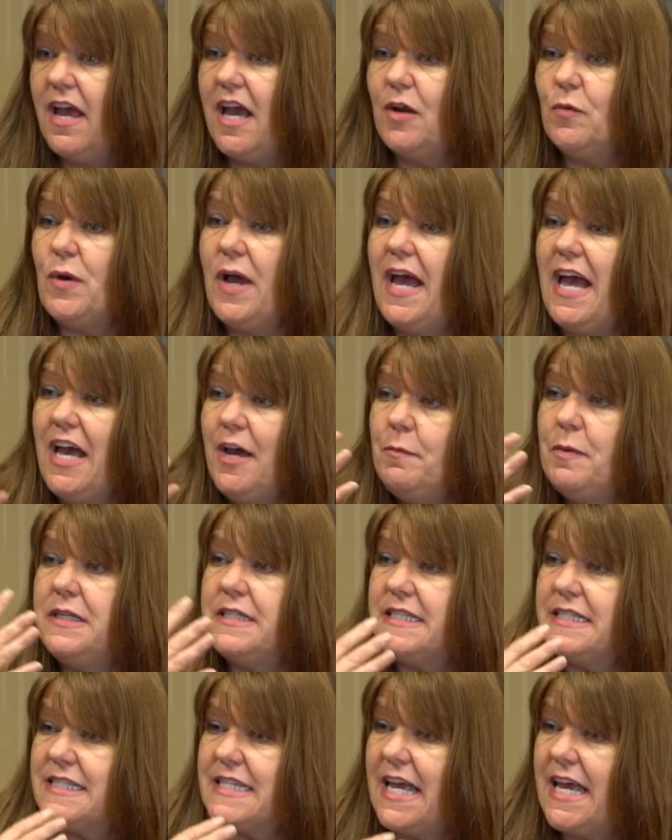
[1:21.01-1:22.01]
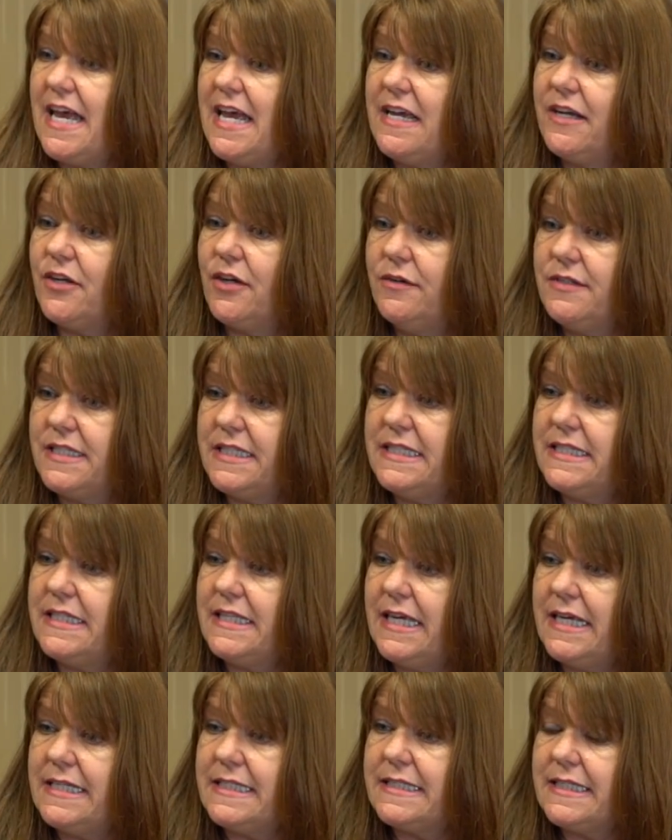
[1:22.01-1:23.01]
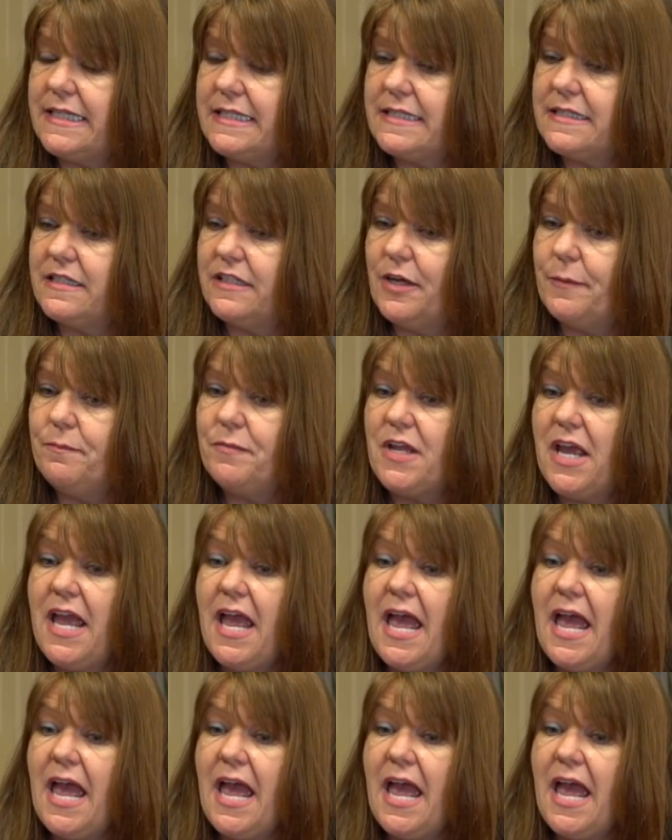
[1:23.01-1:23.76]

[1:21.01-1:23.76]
And what happens is the hair goes into their system